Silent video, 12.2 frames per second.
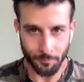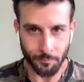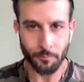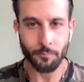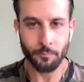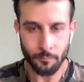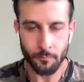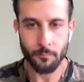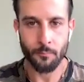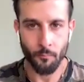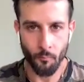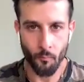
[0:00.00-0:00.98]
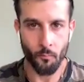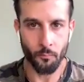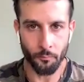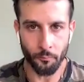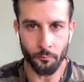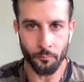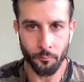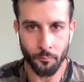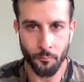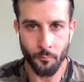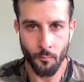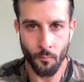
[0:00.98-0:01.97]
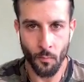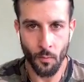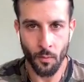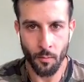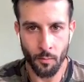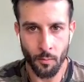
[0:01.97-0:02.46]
i used to compare myself a lot i would look on